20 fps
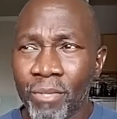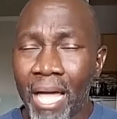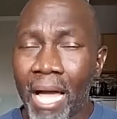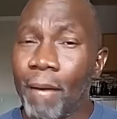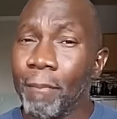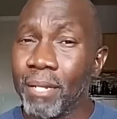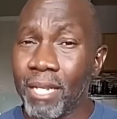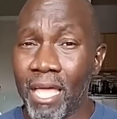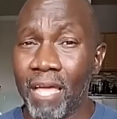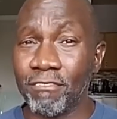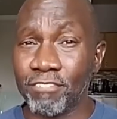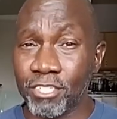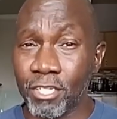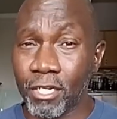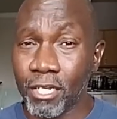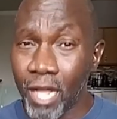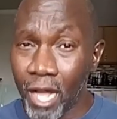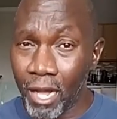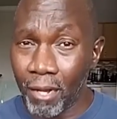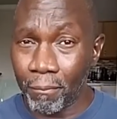how many have
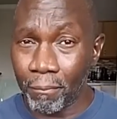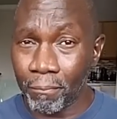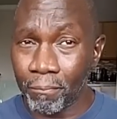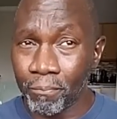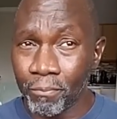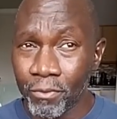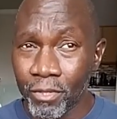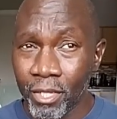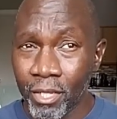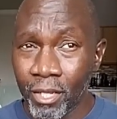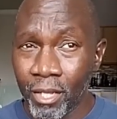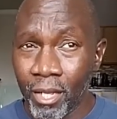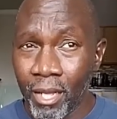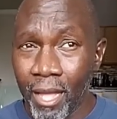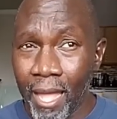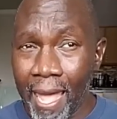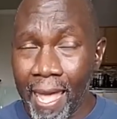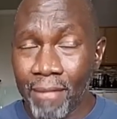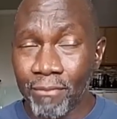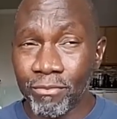succumbed?
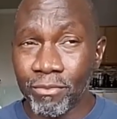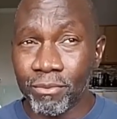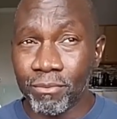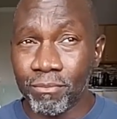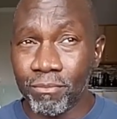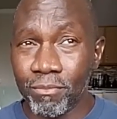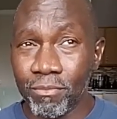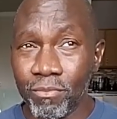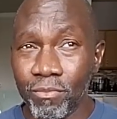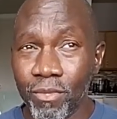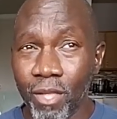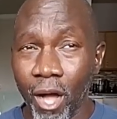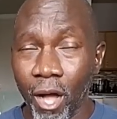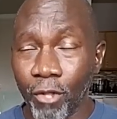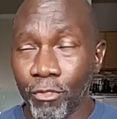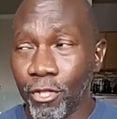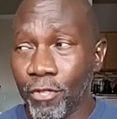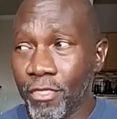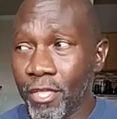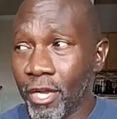And
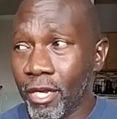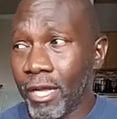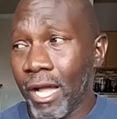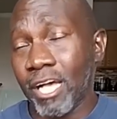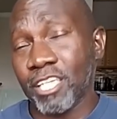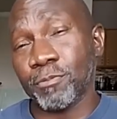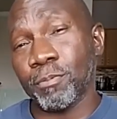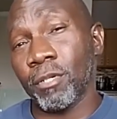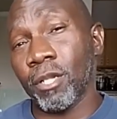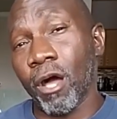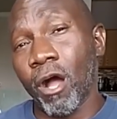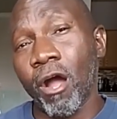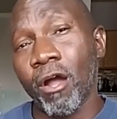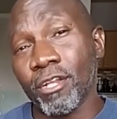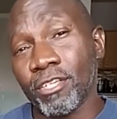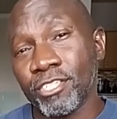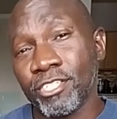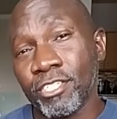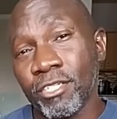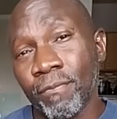although they're gospel
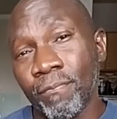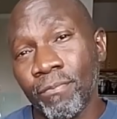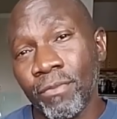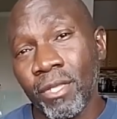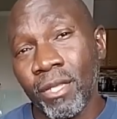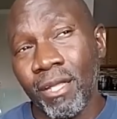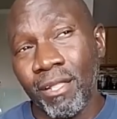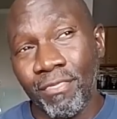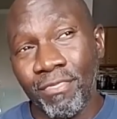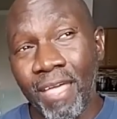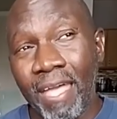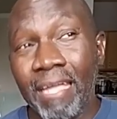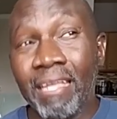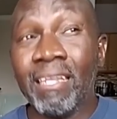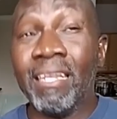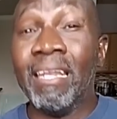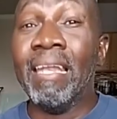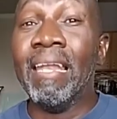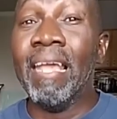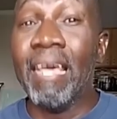artists,
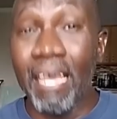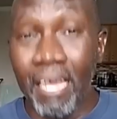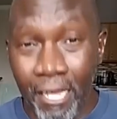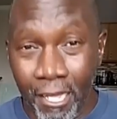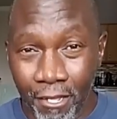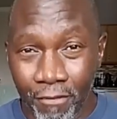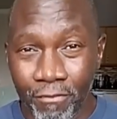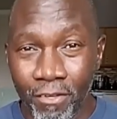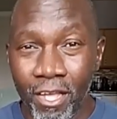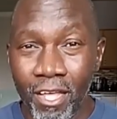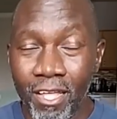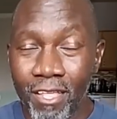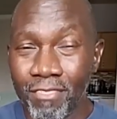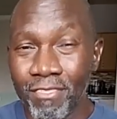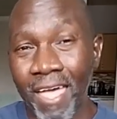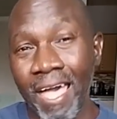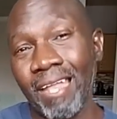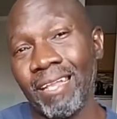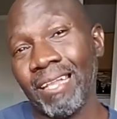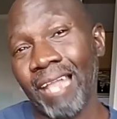they live
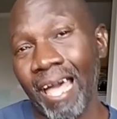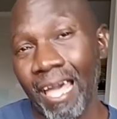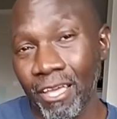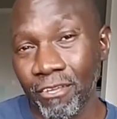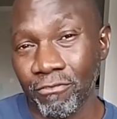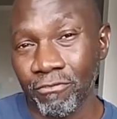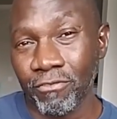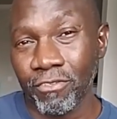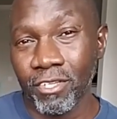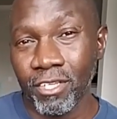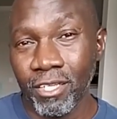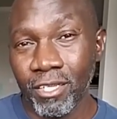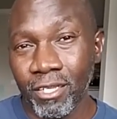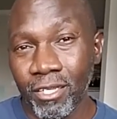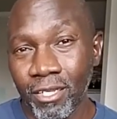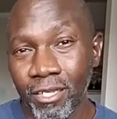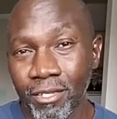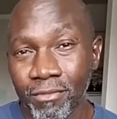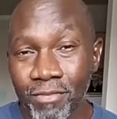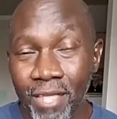that life.
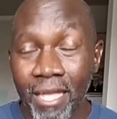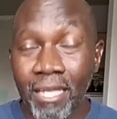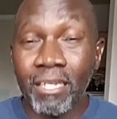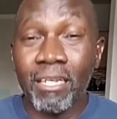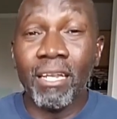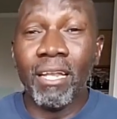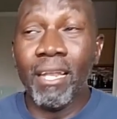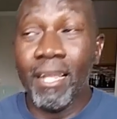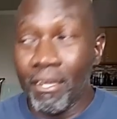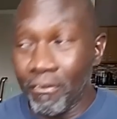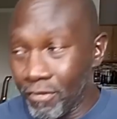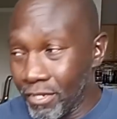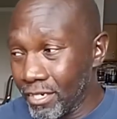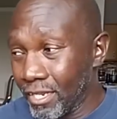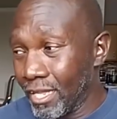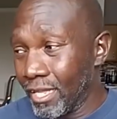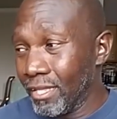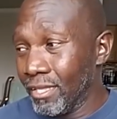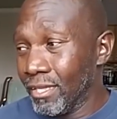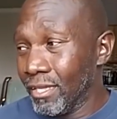They live
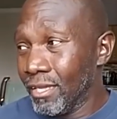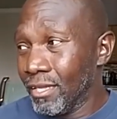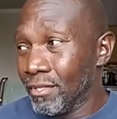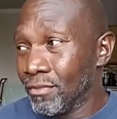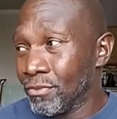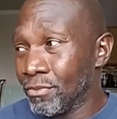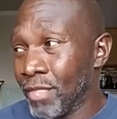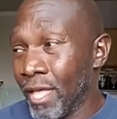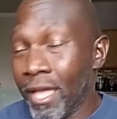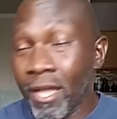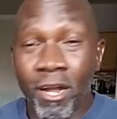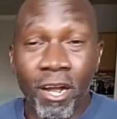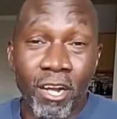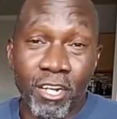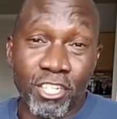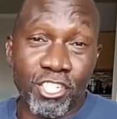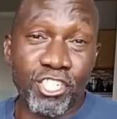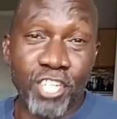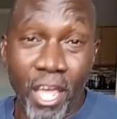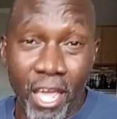it. They are
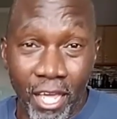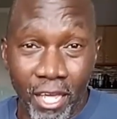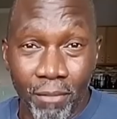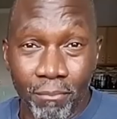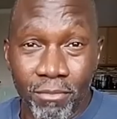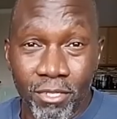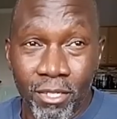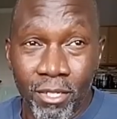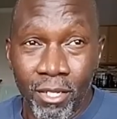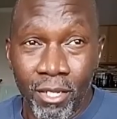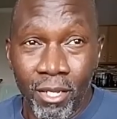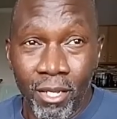unashamed